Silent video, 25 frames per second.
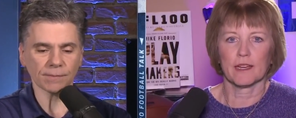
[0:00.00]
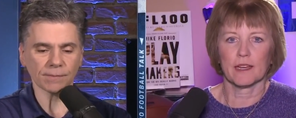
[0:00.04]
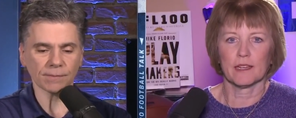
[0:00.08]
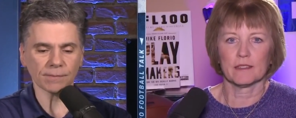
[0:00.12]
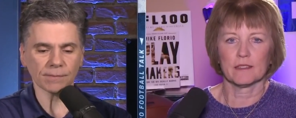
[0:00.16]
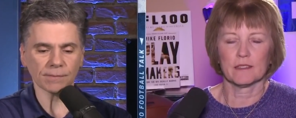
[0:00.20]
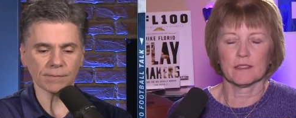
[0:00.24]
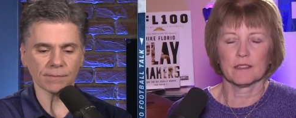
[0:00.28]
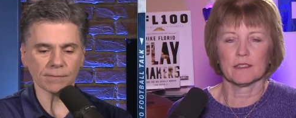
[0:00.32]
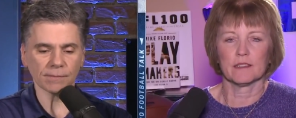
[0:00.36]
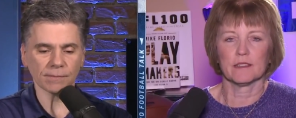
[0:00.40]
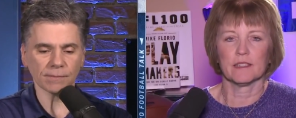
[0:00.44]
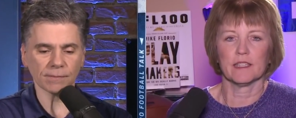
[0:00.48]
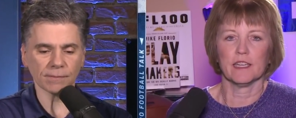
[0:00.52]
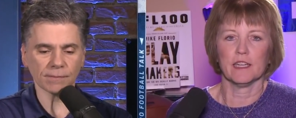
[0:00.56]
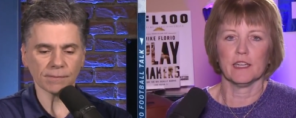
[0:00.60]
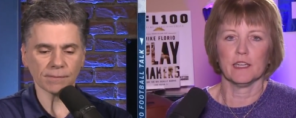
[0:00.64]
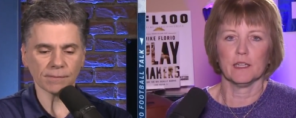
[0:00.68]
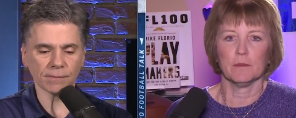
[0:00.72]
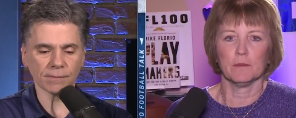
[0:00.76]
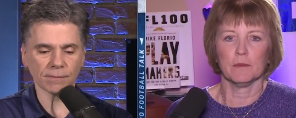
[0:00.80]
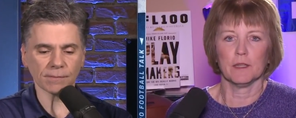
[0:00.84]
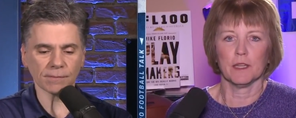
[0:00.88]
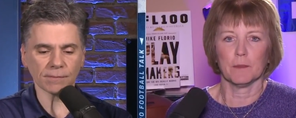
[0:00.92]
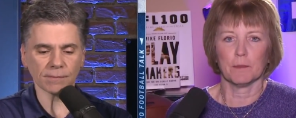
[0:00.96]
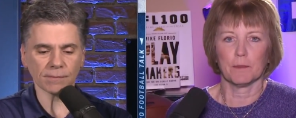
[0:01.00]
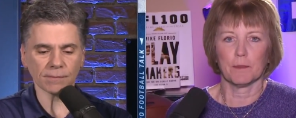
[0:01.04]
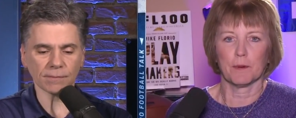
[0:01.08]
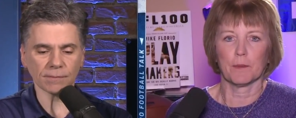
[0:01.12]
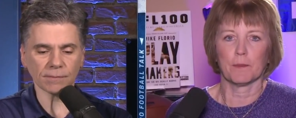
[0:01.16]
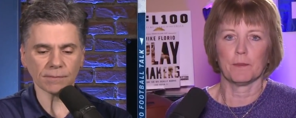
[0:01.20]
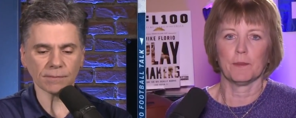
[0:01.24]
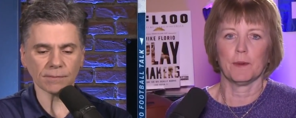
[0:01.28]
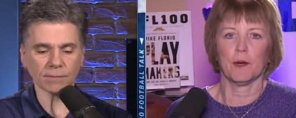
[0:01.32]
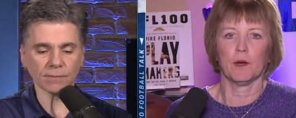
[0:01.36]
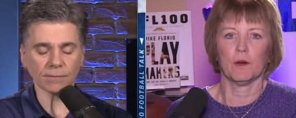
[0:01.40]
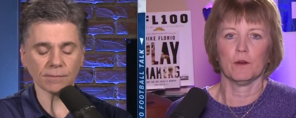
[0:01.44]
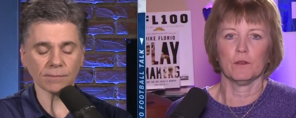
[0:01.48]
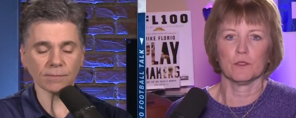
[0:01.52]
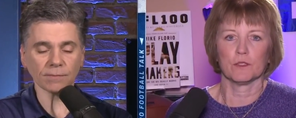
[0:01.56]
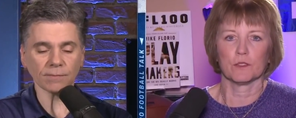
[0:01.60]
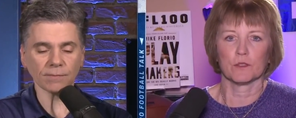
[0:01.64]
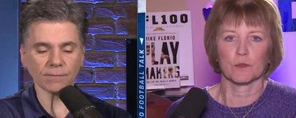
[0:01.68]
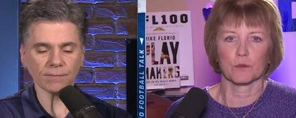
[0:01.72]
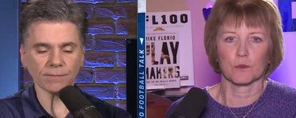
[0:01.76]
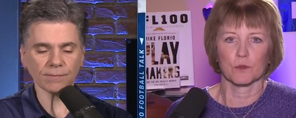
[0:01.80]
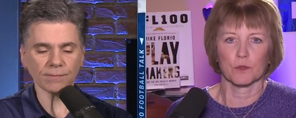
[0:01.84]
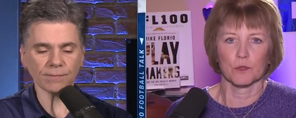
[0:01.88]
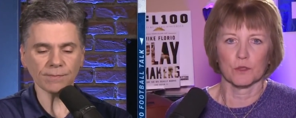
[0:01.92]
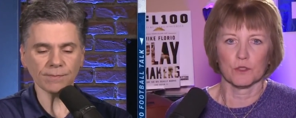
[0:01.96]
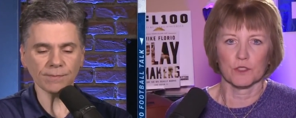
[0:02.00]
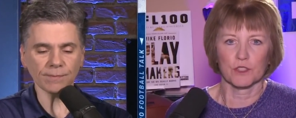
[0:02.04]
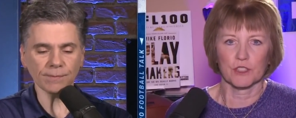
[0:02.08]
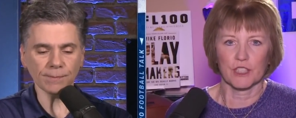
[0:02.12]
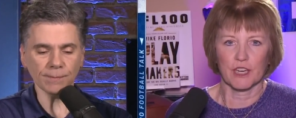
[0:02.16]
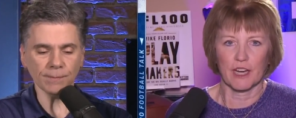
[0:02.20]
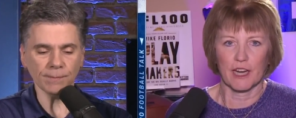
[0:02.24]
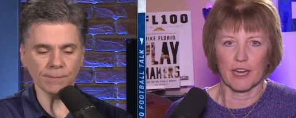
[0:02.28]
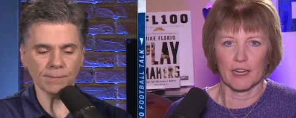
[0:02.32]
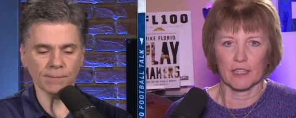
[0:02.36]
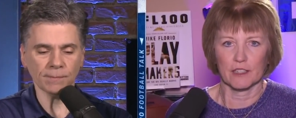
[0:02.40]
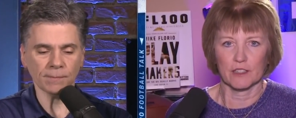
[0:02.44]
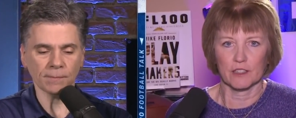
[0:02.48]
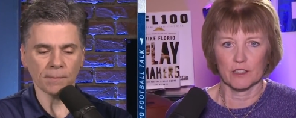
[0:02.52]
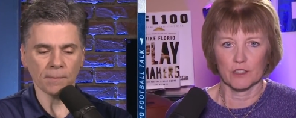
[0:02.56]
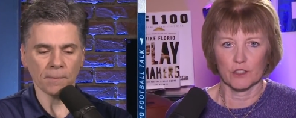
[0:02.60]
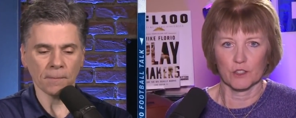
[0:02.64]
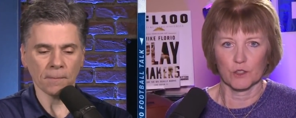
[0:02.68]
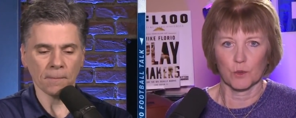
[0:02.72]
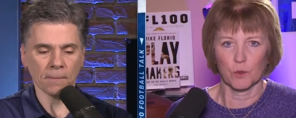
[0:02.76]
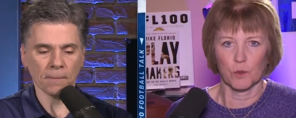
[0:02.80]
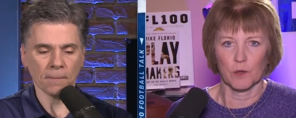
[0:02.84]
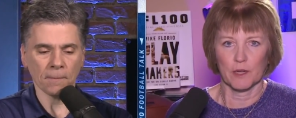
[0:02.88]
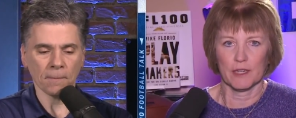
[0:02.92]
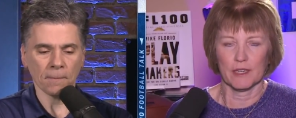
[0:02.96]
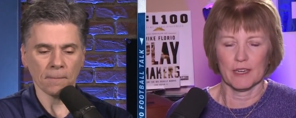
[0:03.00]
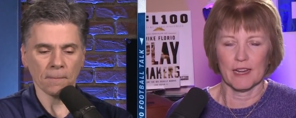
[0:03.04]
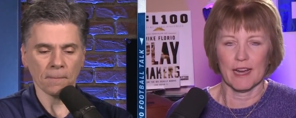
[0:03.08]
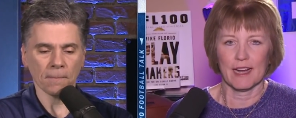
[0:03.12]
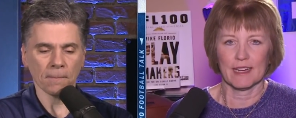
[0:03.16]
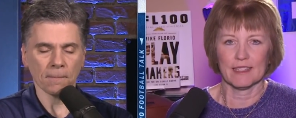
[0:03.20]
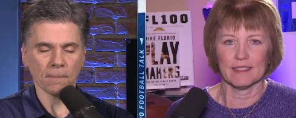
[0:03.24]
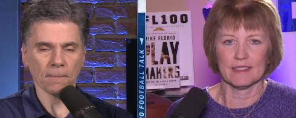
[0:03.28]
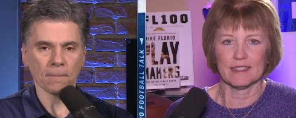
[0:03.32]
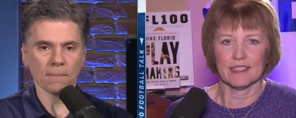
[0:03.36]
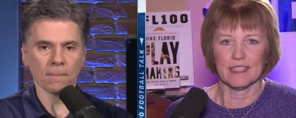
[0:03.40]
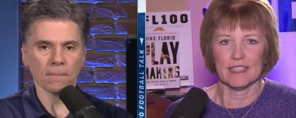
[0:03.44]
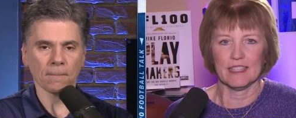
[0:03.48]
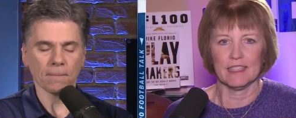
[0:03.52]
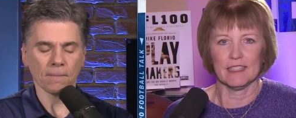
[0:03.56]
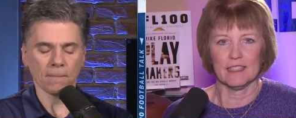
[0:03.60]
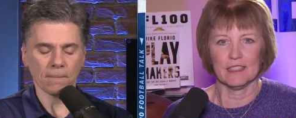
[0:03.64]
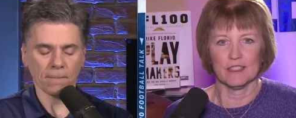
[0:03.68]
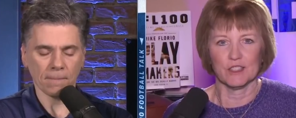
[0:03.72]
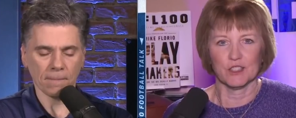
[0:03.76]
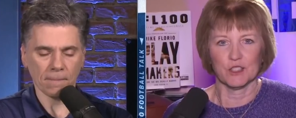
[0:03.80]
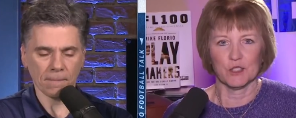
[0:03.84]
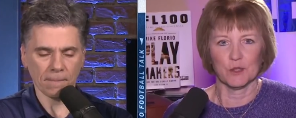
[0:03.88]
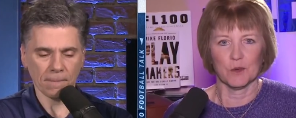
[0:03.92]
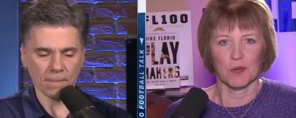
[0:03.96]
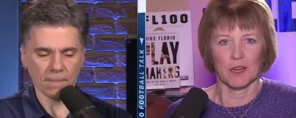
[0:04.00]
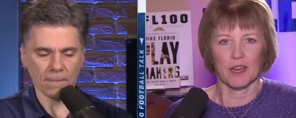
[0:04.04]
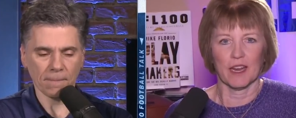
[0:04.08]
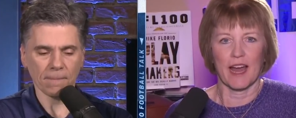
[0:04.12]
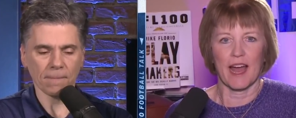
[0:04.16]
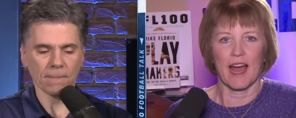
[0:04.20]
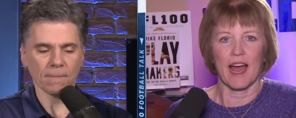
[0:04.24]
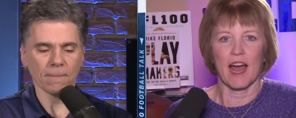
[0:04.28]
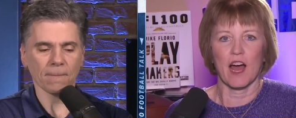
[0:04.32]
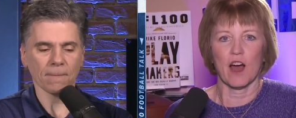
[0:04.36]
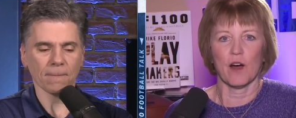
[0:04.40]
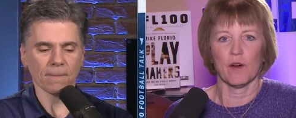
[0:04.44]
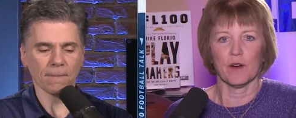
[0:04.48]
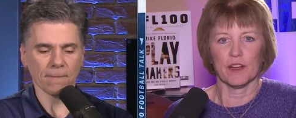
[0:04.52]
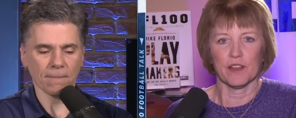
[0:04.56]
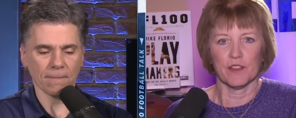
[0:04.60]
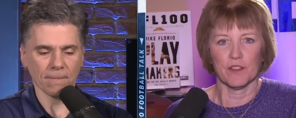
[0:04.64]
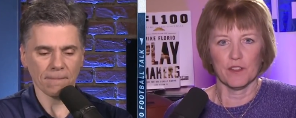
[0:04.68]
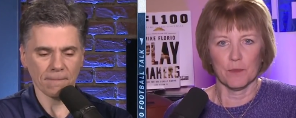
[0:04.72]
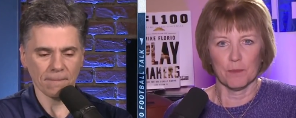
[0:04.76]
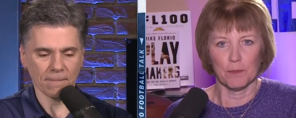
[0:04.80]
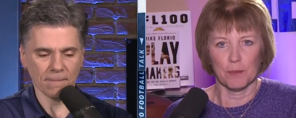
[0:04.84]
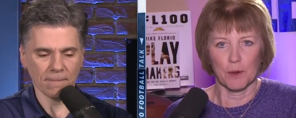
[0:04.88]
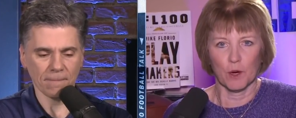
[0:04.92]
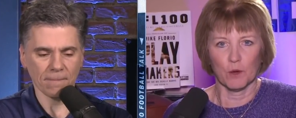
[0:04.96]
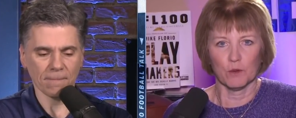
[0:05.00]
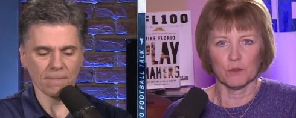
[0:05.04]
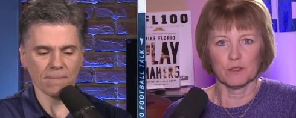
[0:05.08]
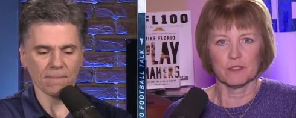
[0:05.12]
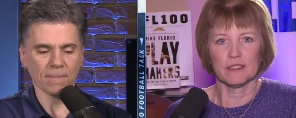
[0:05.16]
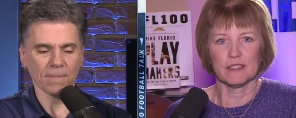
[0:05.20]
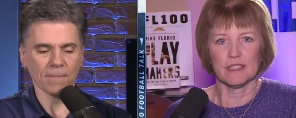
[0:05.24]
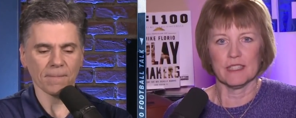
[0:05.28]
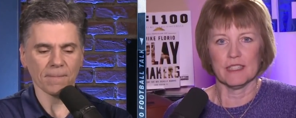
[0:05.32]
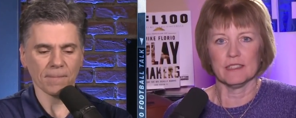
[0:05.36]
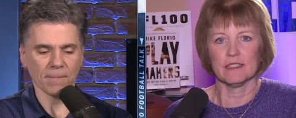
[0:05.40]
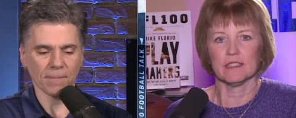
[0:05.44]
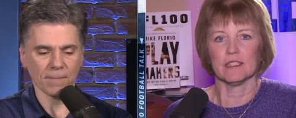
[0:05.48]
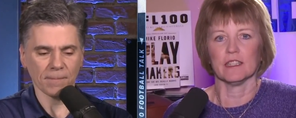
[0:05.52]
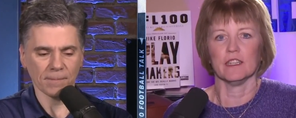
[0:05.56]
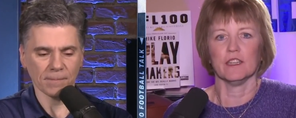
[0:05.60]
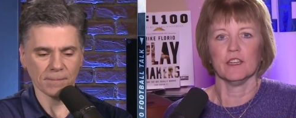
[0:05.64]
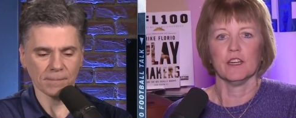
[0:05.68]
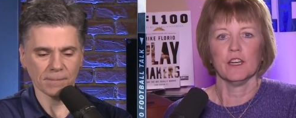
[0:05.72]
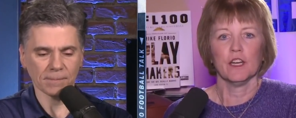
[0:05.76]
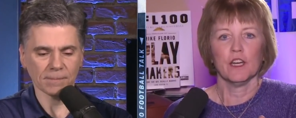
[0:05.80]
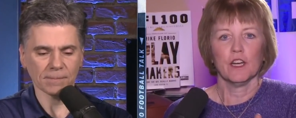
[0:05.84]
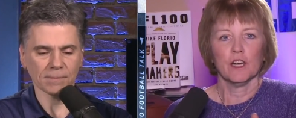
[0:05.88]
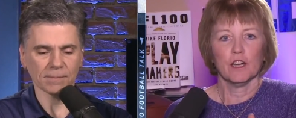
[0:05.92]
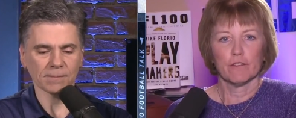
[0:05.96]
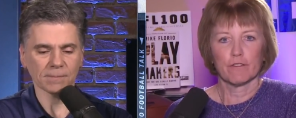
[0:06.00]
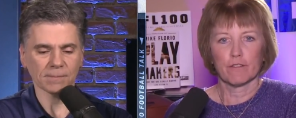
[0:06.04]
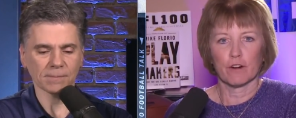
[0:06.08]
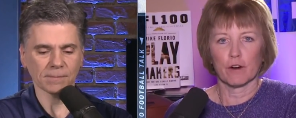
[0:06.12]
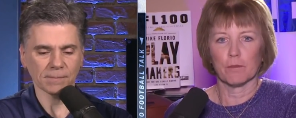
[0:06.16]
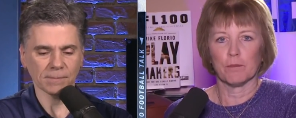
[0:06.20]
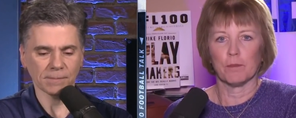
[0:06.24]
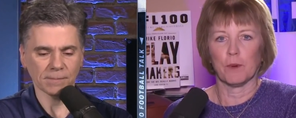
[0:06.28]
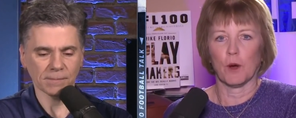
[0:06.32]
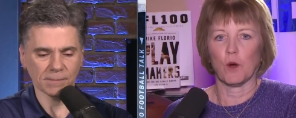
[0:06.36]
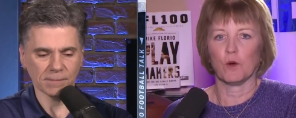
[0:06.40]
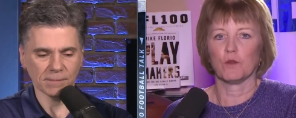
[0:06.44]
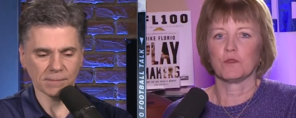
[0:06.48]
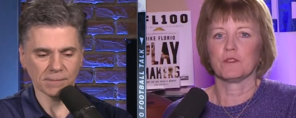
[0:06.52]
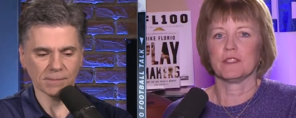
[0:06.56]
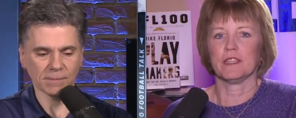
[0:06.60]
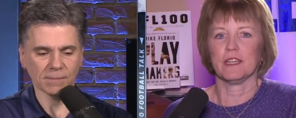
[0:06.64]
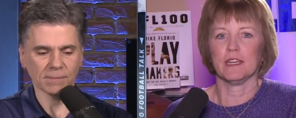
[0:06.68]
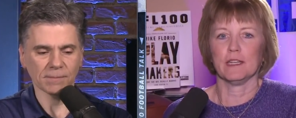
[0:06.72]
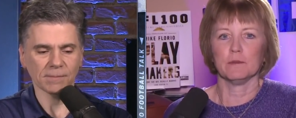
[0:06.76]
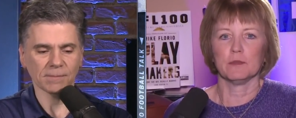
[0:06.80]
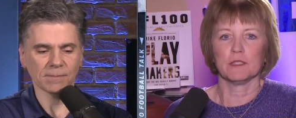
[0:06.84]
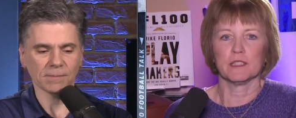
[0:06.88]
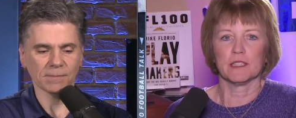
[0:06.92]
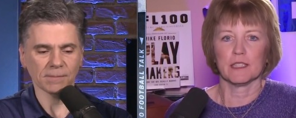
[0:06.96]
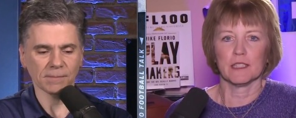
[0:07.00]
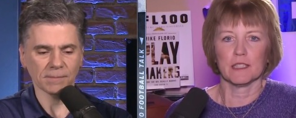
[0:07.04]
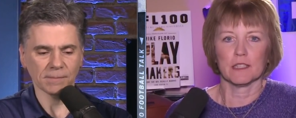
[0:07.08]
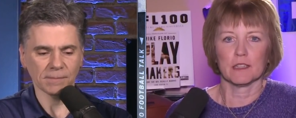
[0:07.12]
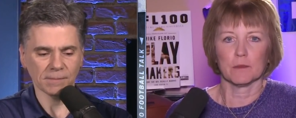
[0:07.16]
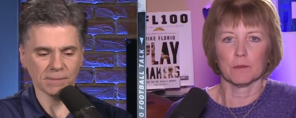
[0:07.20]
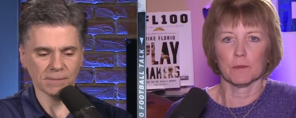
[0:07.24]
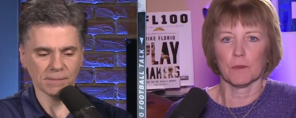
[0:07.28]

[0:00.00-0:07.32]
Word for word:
Speaker 1: Guess the team that proposed a rule change in 2019 to allow in the postseason for both teams to get the